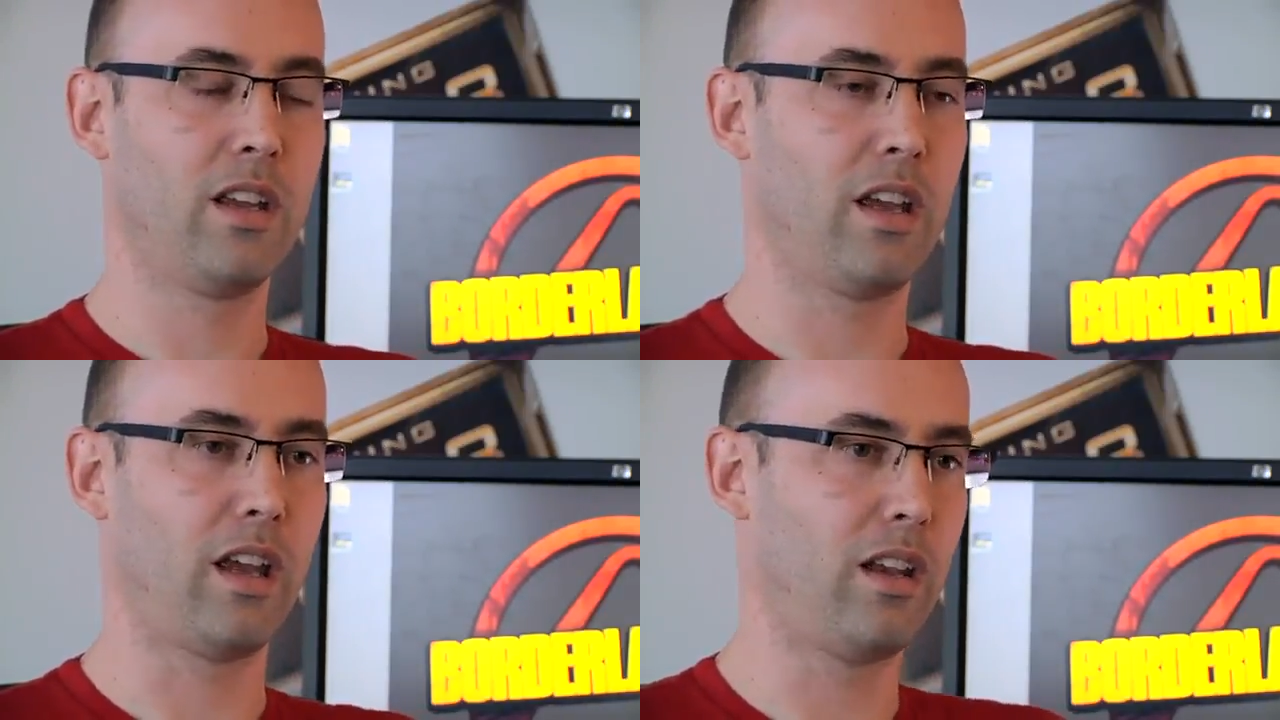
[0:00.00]

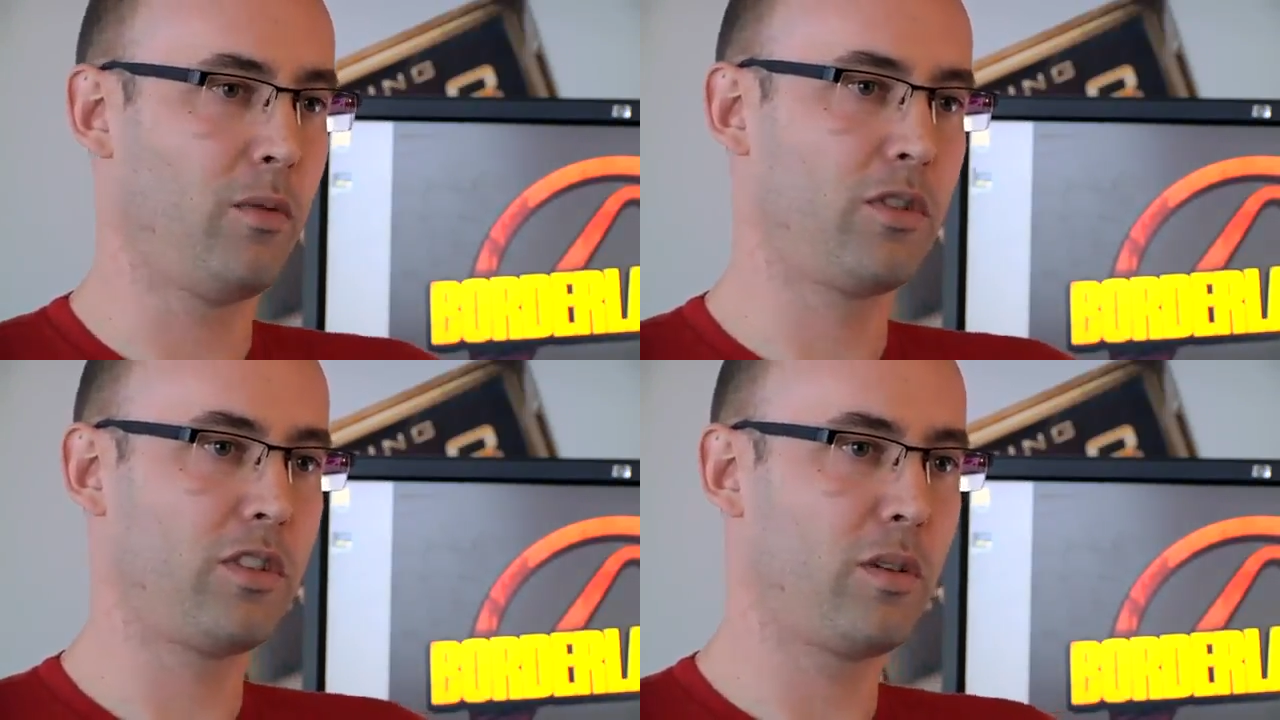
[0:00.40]
And it
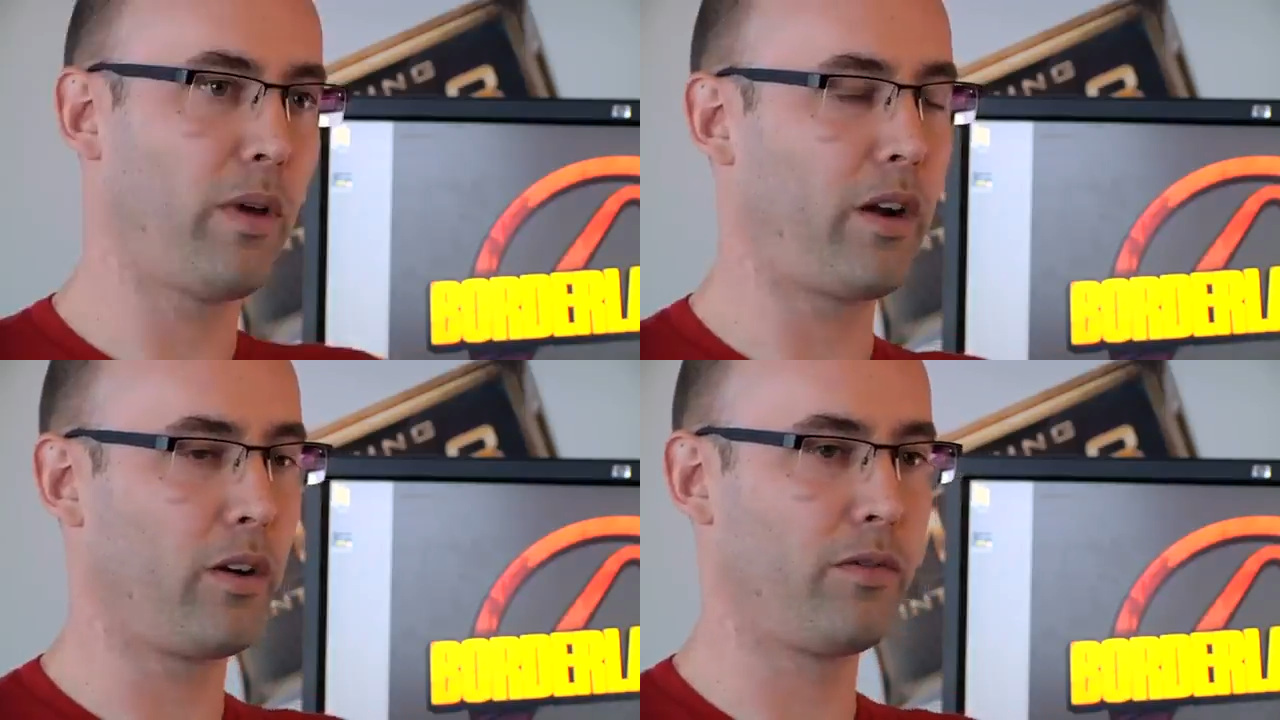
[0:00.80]
was just a
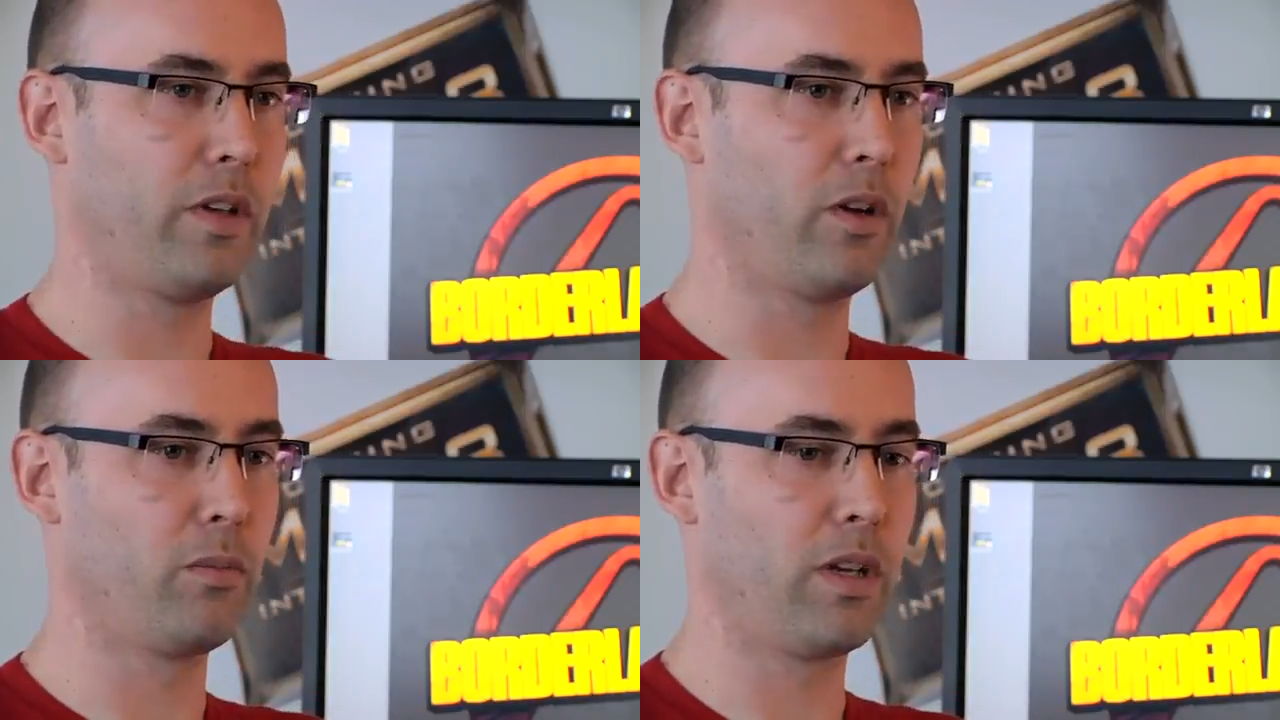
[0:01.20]
matter of, you
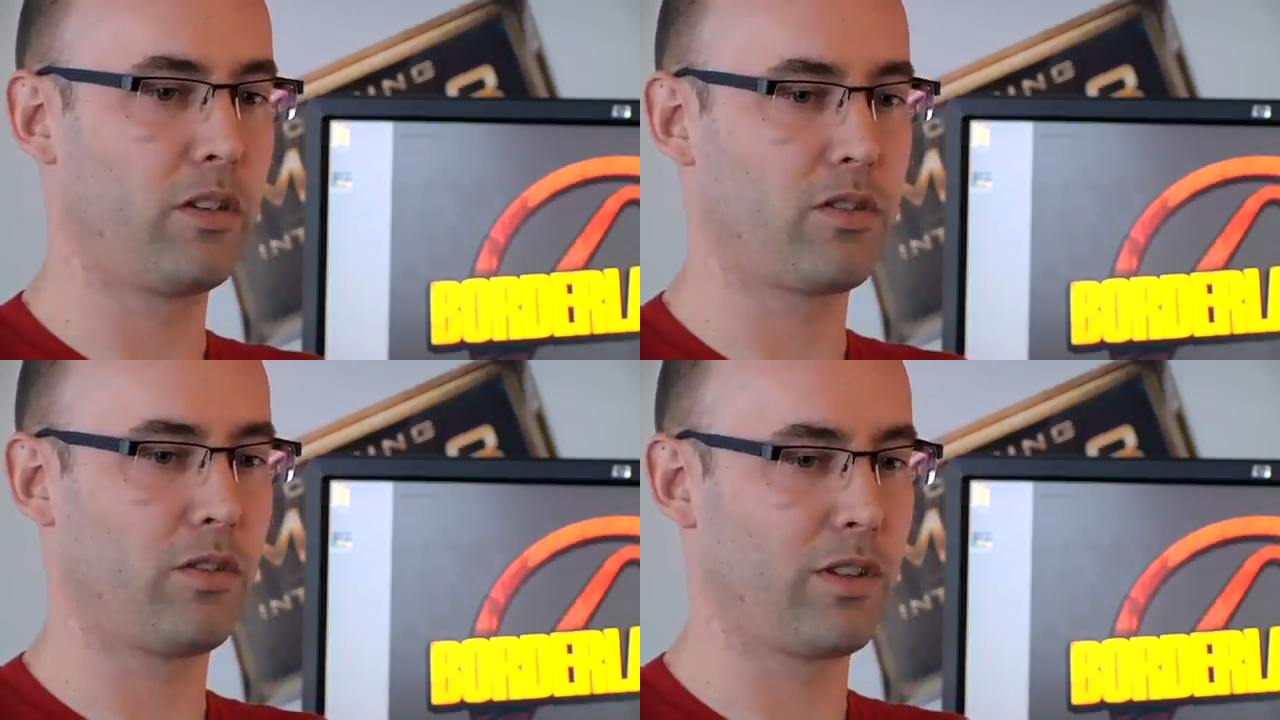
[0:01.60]
know,
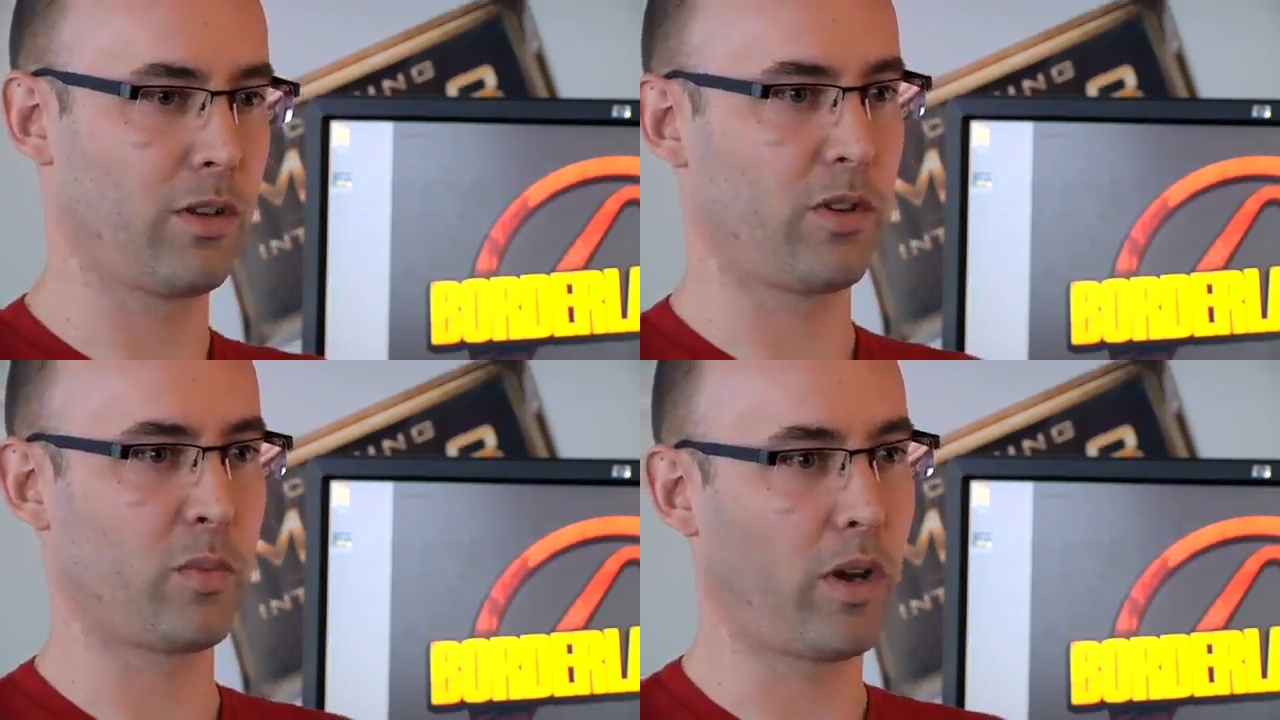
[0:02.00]
making sure that
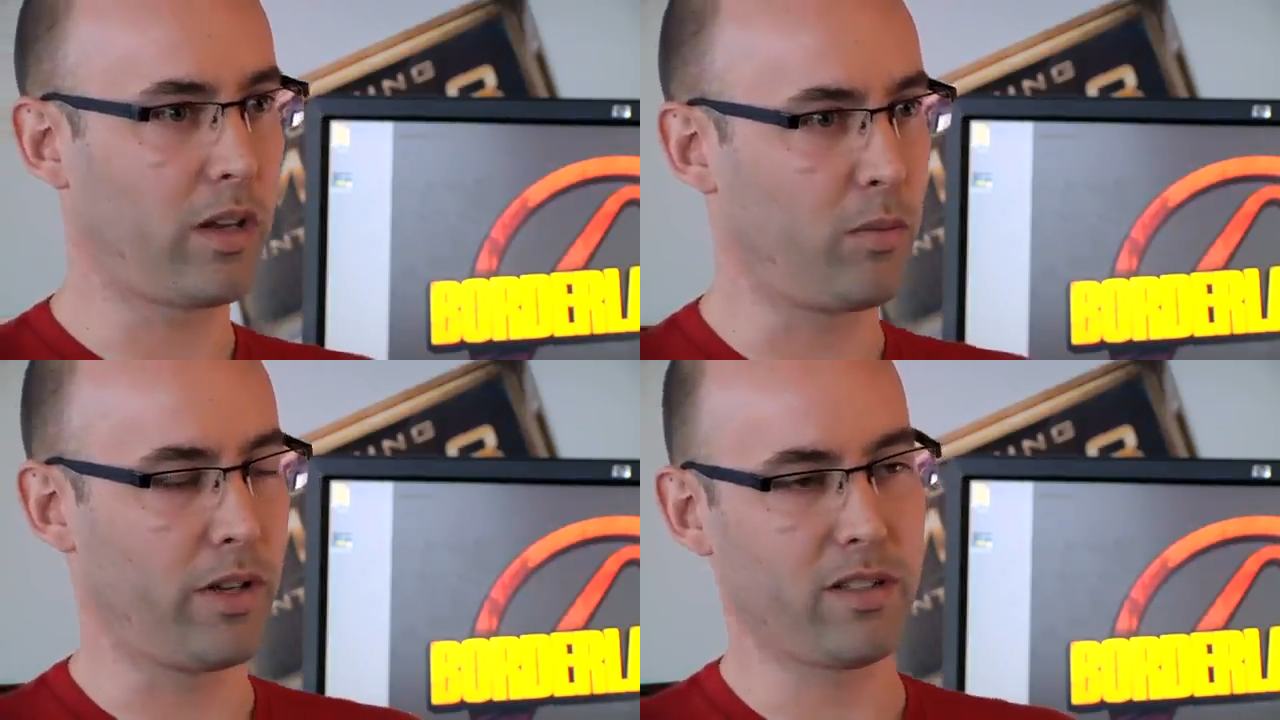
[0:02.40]
there were
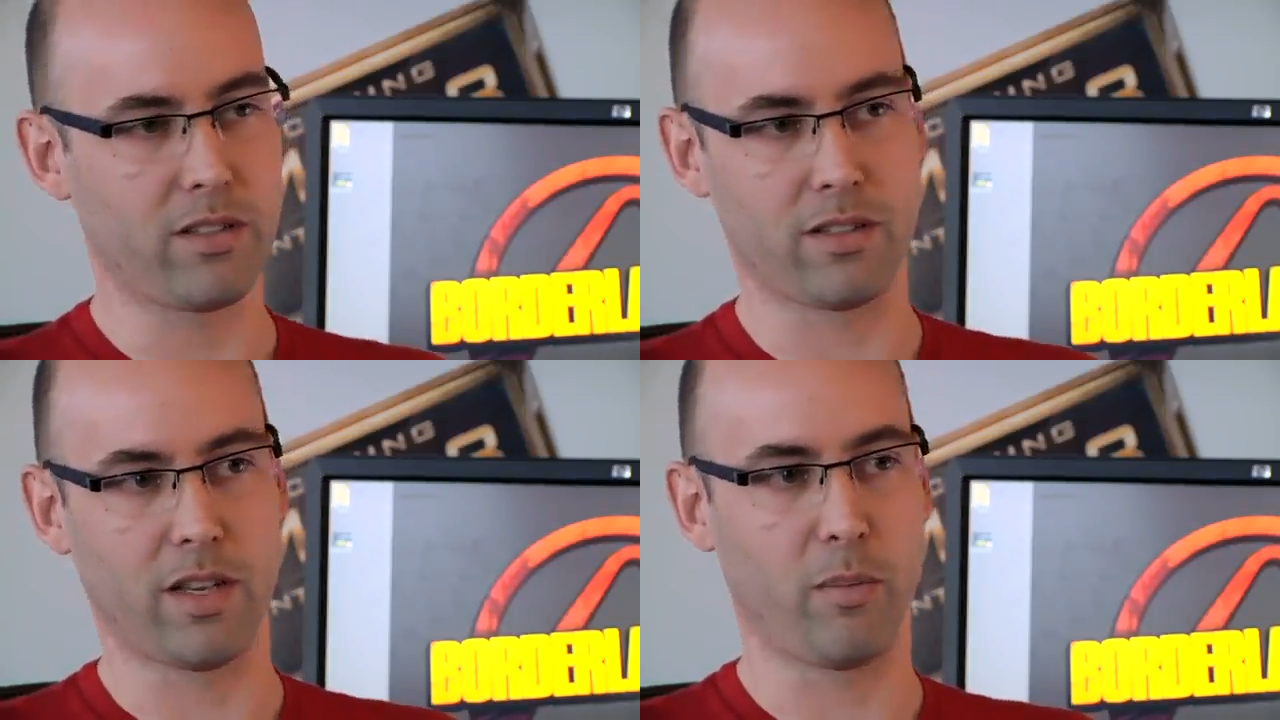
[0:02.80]
spiky plants
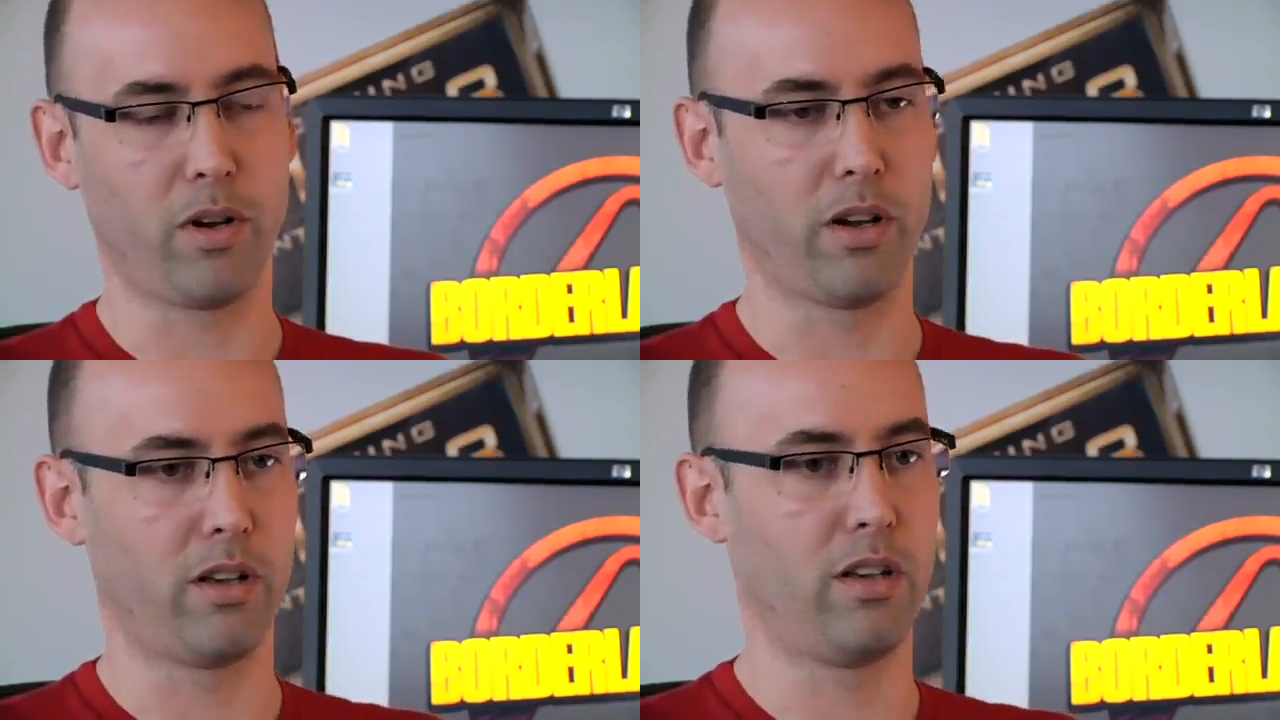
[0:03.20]
to step
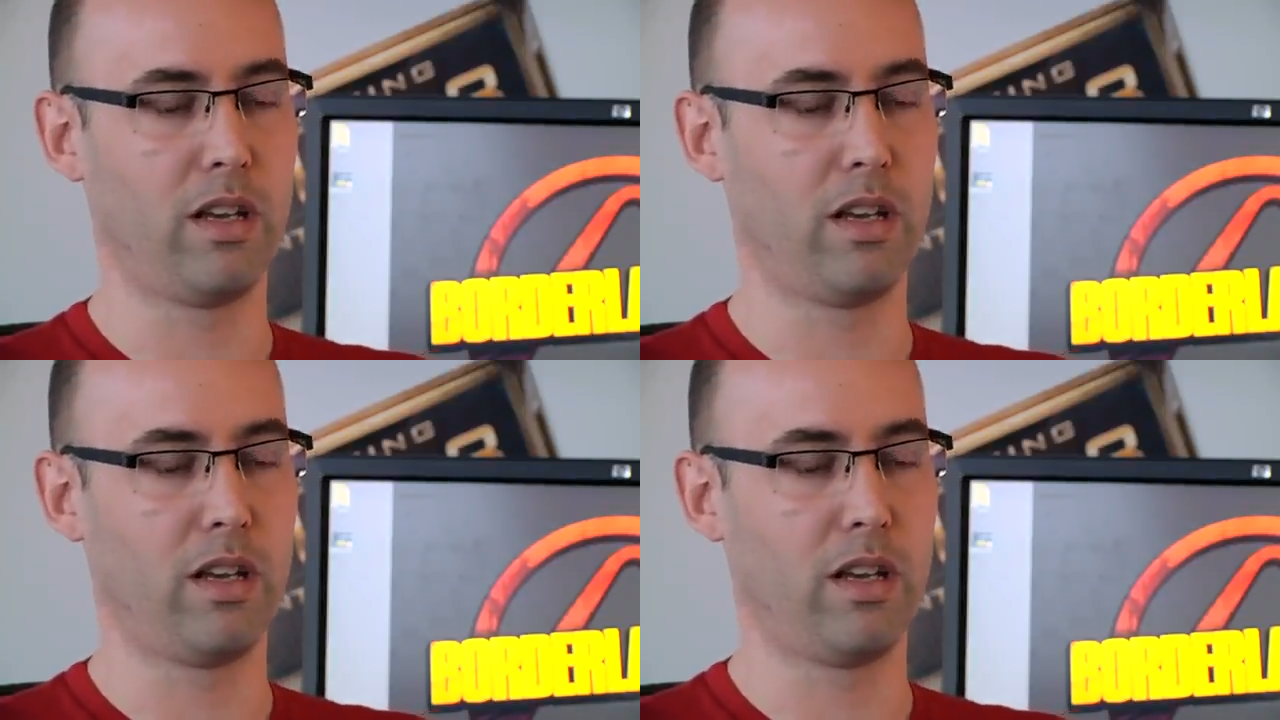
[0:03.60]
on